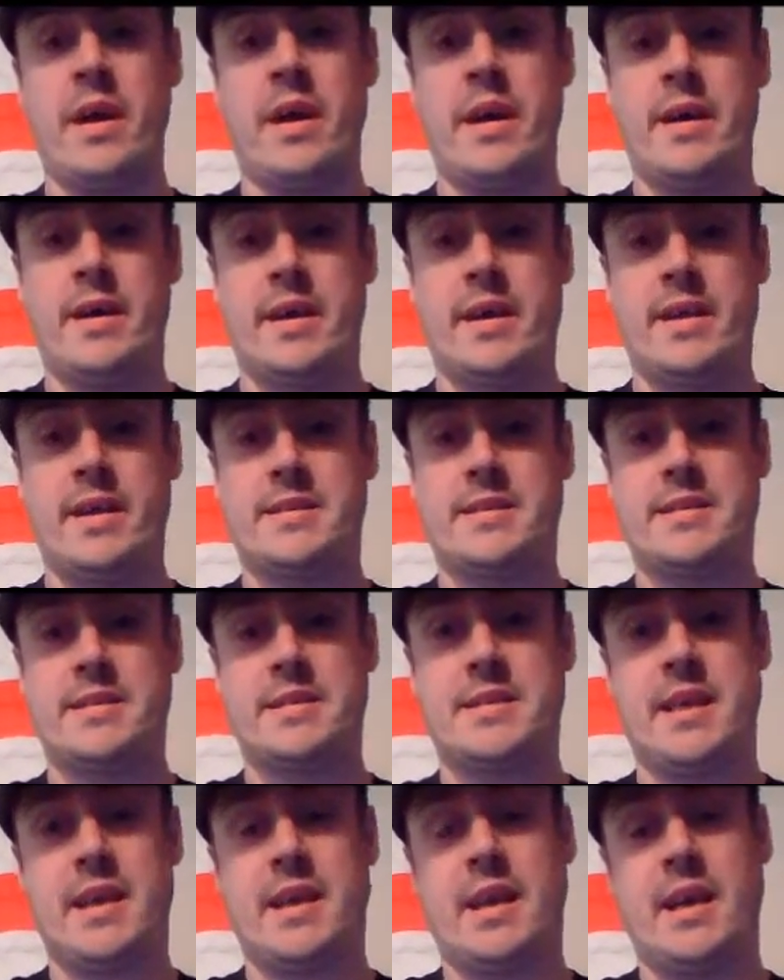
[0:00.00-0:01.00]
get to
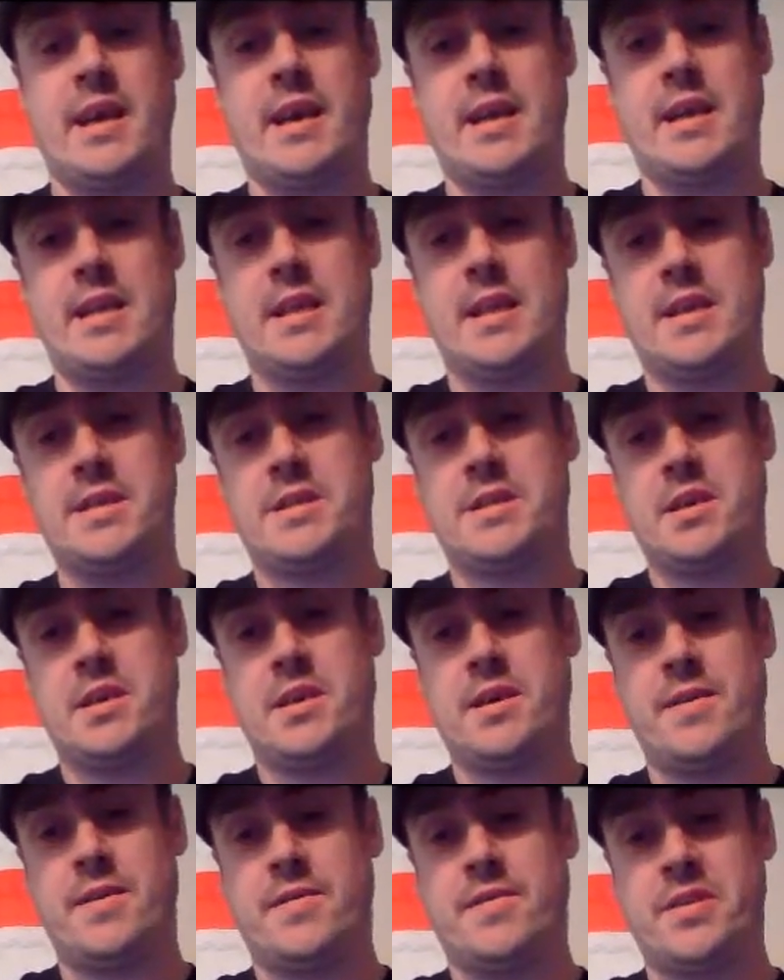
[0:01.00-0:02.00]
see
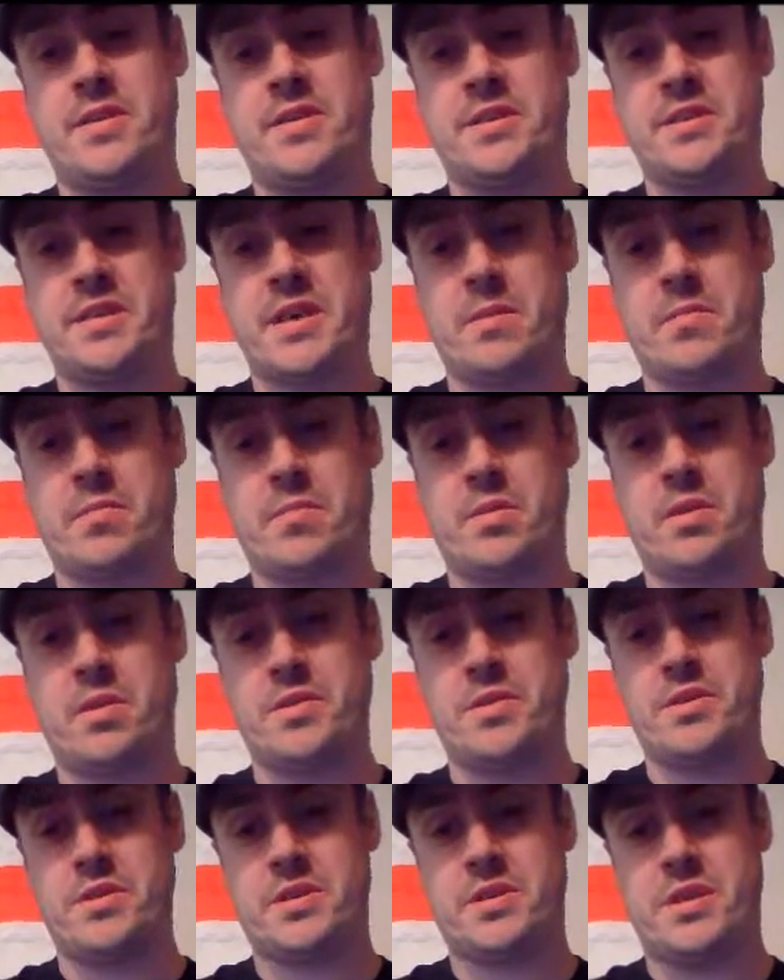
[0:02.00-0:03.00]
Lesnar versus
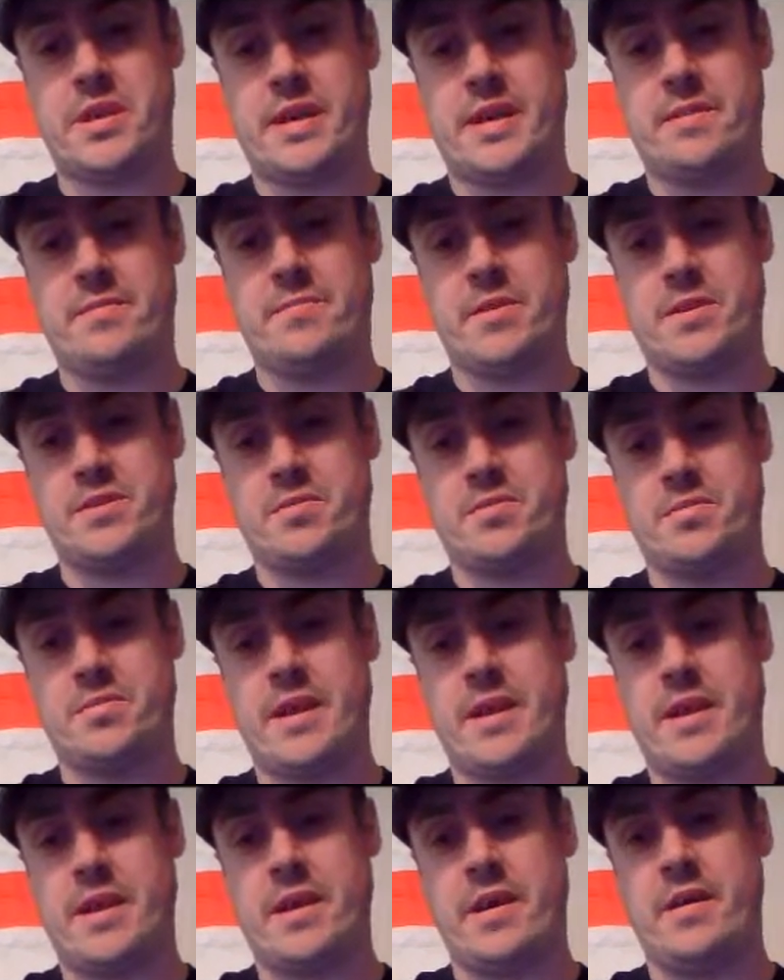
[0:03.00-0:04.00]
Ambrose at
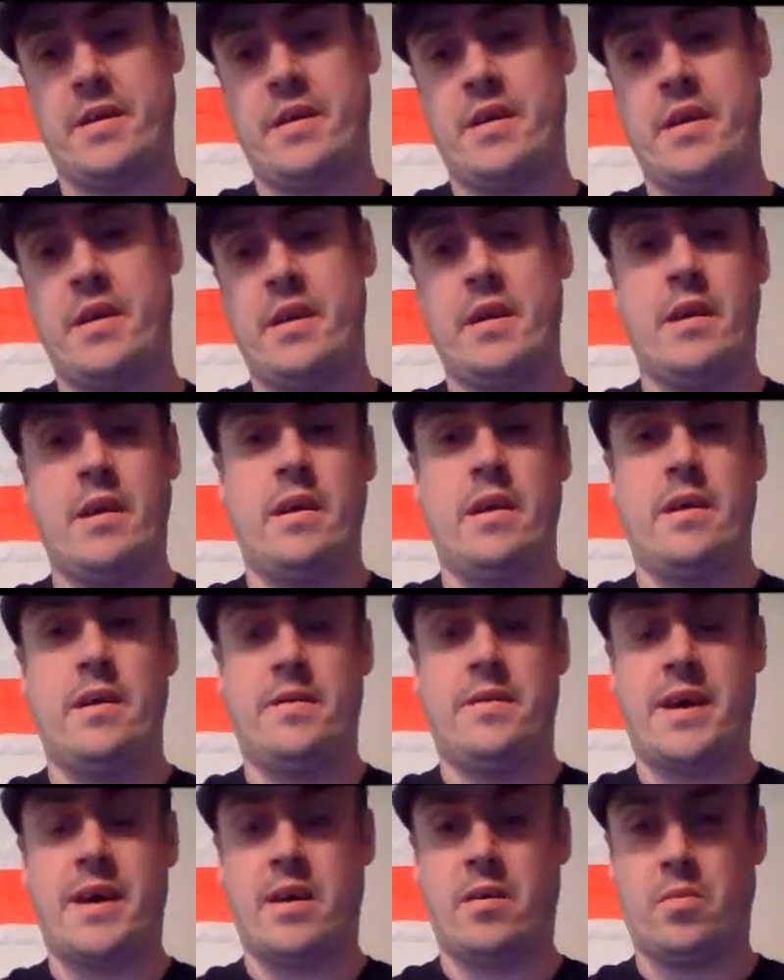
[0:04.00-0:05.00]
WrestleMania.
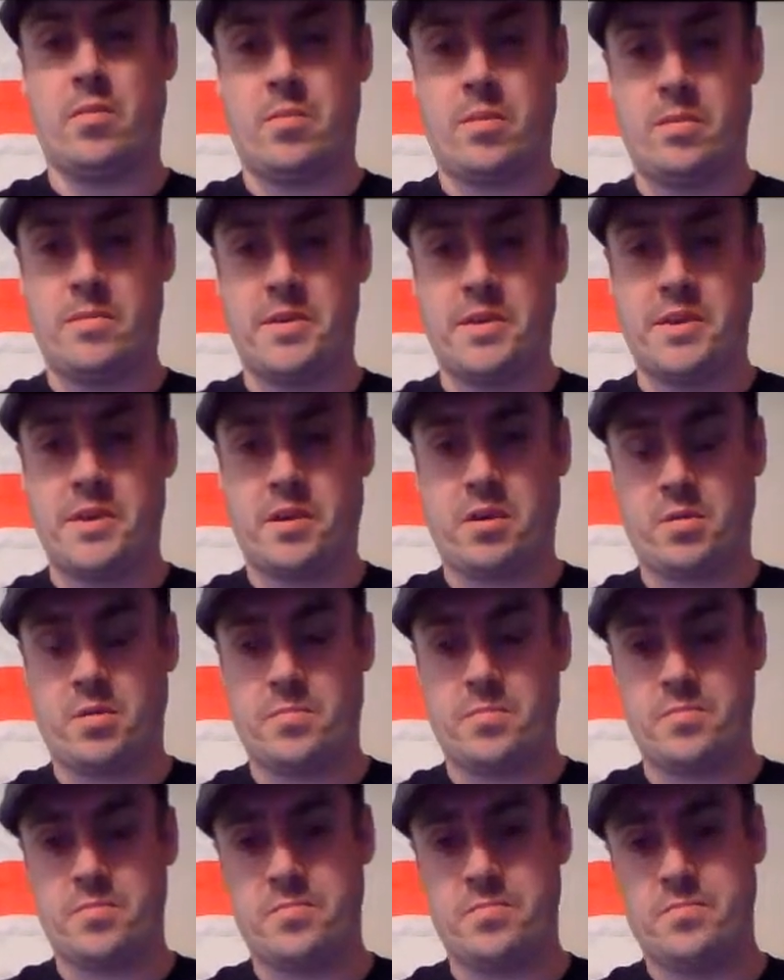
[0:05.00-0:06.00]
That will probably
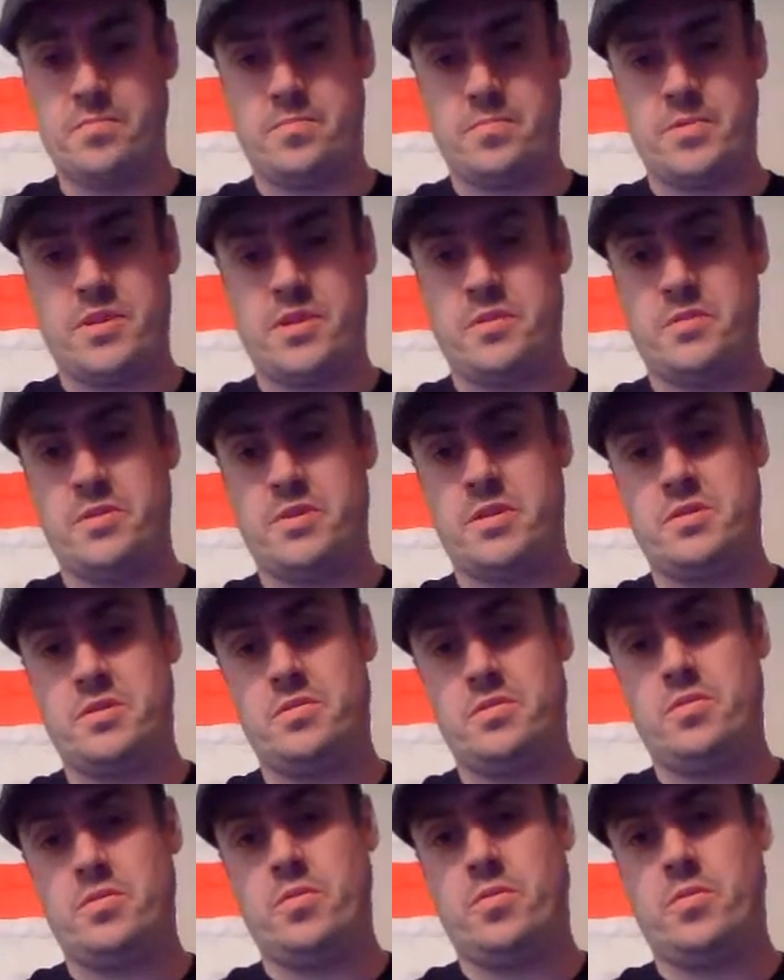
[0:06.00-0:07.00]
come due
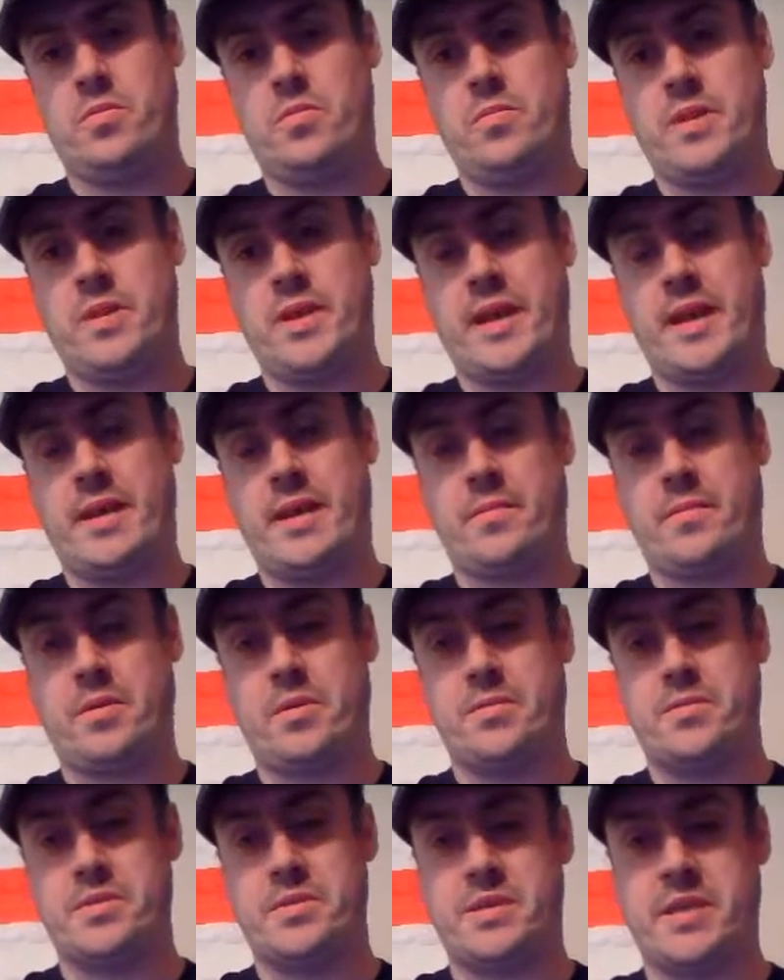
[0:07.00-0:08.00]
to Dean
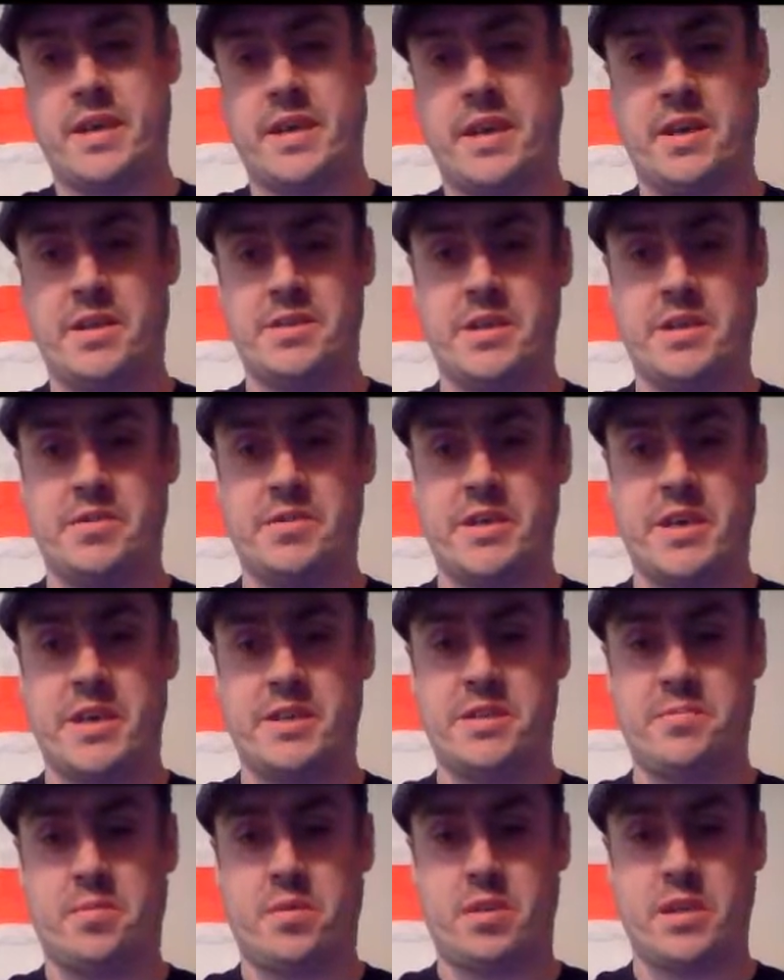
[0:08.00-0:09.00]
Ambrose taking a steel chair
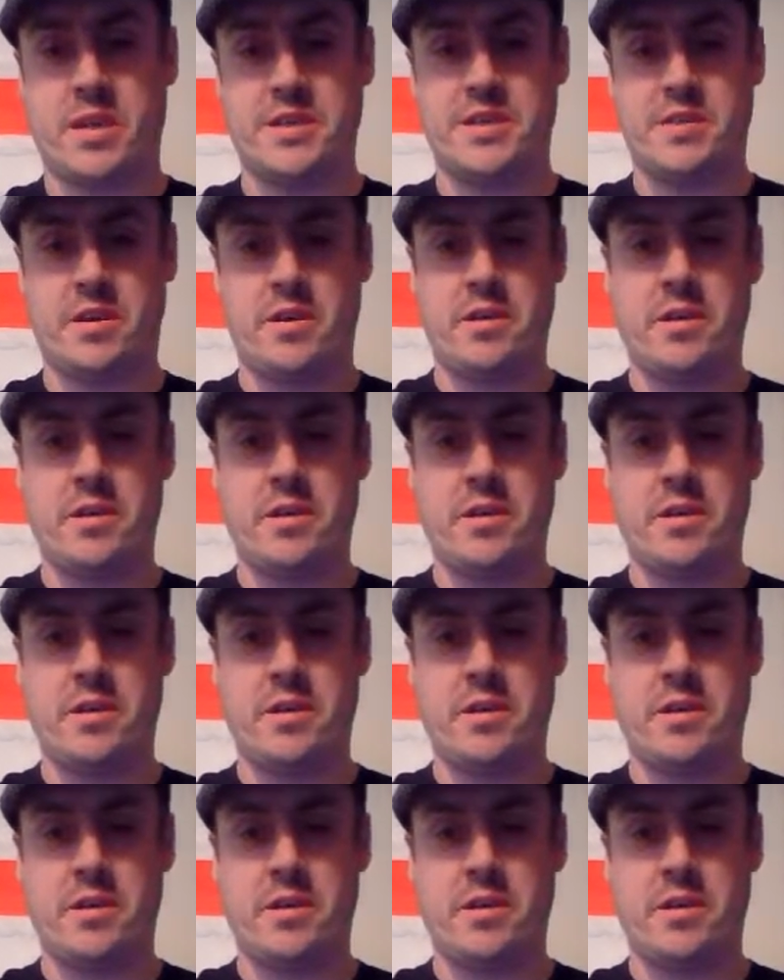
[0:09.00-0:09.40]
to Brock Lesnar,